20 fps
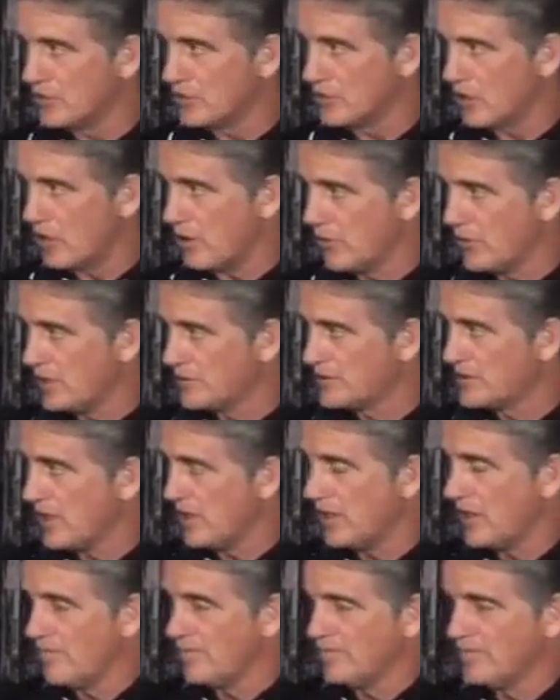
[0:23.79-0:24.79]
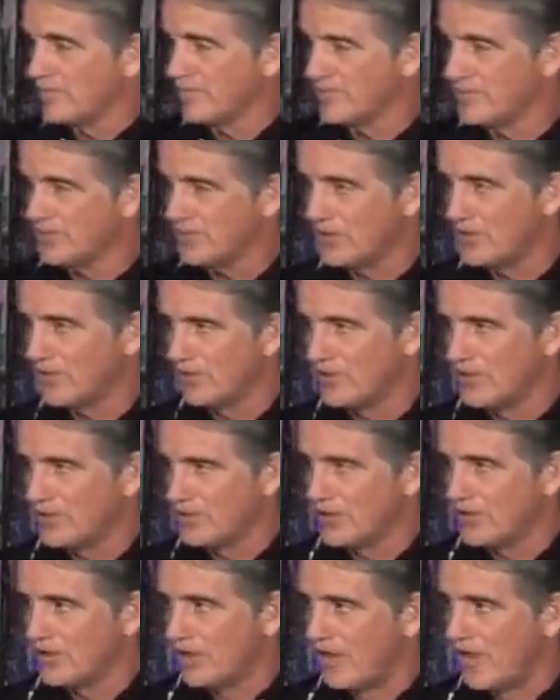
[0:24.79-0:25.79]
You know, it, uh,
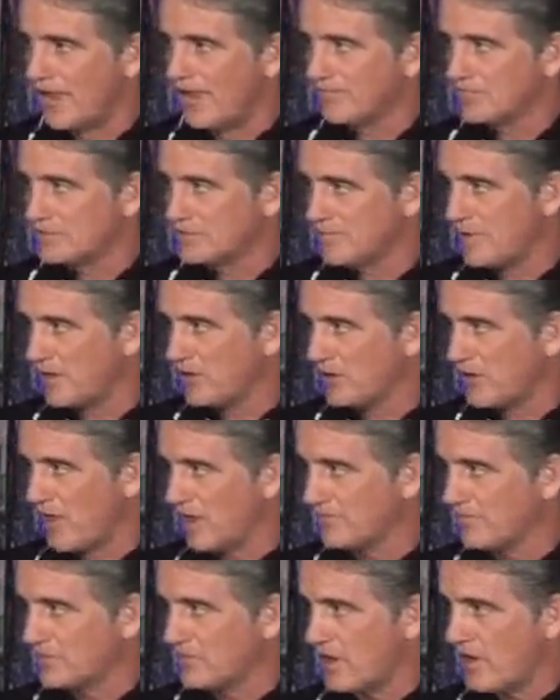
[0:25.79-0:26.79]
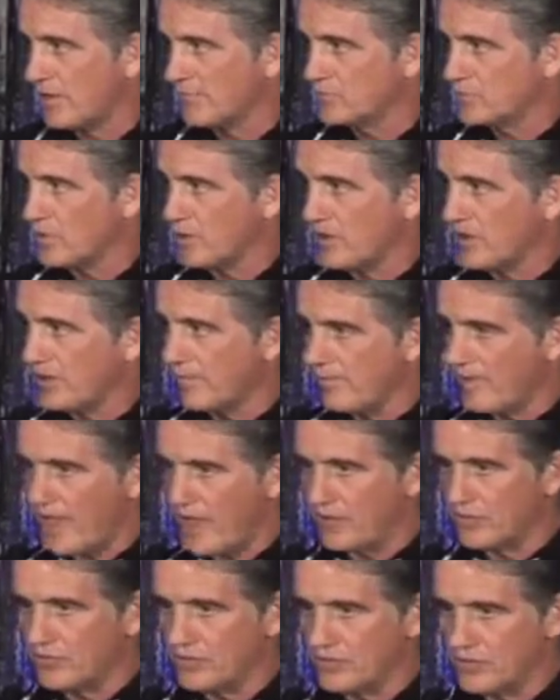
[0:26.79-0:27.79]
I've spent a lot of time talking
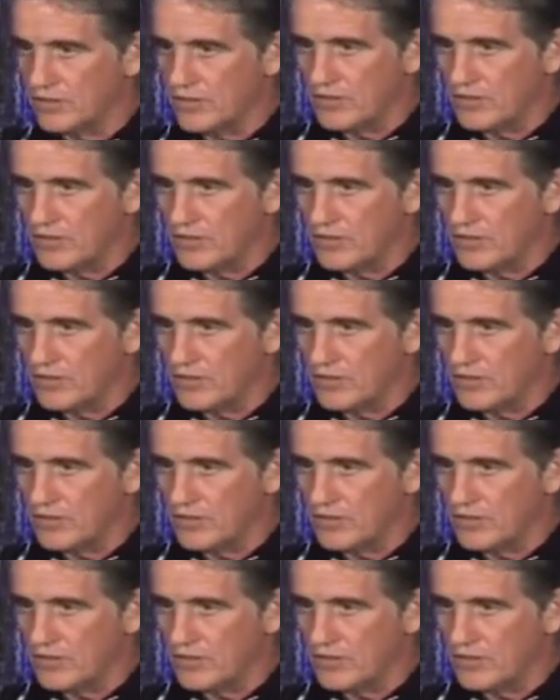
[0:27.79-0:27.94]
about